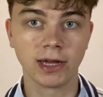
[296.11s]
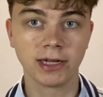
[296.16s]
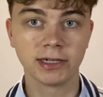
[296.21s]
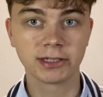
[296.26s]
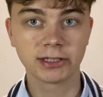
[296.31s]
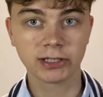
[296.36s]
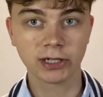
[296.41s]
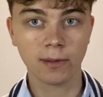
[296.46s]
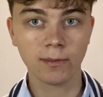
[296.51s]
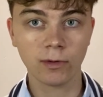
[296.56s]
In
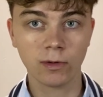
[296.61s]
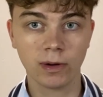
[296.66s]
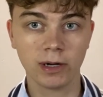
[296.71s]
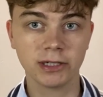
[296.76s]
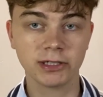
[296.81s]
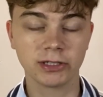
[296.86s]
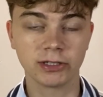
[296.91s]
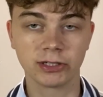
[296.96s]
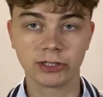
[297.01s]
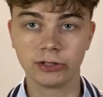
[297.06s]
some
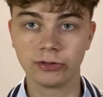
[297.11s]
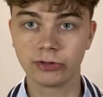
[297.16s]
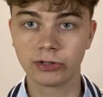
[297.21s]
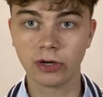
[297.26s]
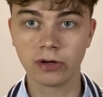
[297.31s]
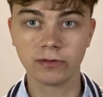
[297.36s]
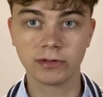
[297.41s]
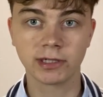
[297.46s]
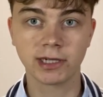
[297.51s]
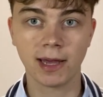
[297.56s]
questions, you
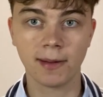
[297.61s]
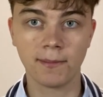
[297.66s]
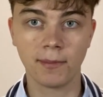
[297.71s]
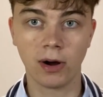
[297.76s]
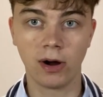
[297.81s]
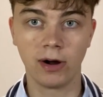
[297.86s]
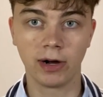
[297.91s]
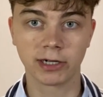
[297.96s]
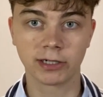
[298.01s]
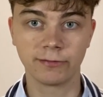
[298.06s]
don't get
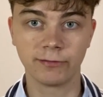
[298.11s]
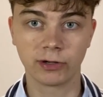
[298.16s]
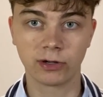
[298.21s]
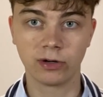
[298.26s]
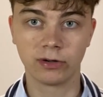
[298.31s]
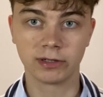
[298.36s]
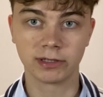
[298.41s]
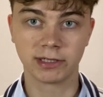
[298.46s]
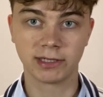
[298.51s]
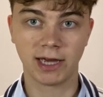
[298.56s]
marks for
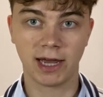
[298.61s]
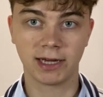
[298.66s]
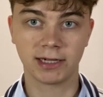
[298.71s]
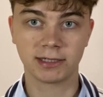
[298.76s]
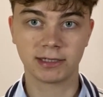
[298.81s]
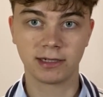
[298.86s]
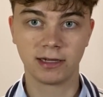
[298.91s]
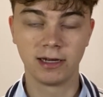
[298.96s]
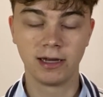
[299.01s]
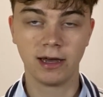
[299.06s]

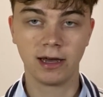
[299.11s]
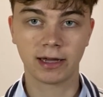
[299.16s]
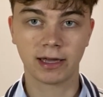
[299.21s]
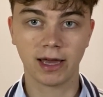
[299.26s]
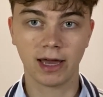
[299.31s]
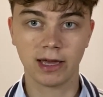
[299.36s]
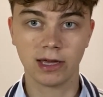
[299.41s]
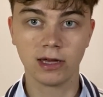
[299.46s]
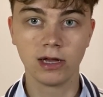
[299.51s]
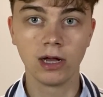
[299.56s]
context,
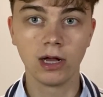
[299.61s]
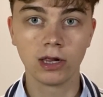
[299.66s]
okay?